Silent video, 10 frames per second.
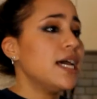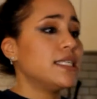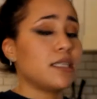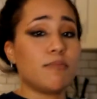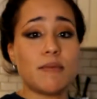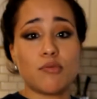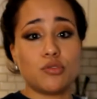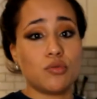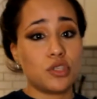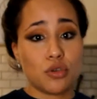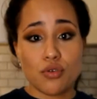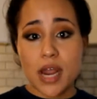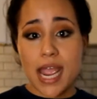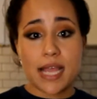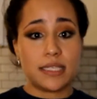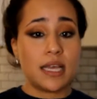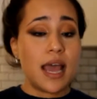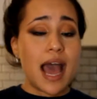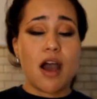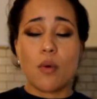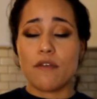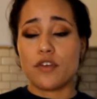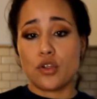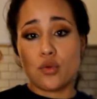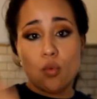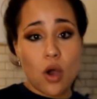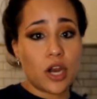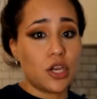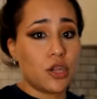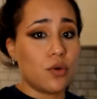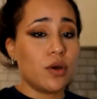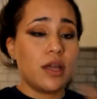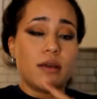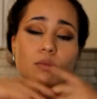Some people do it 2 days, however you want to do,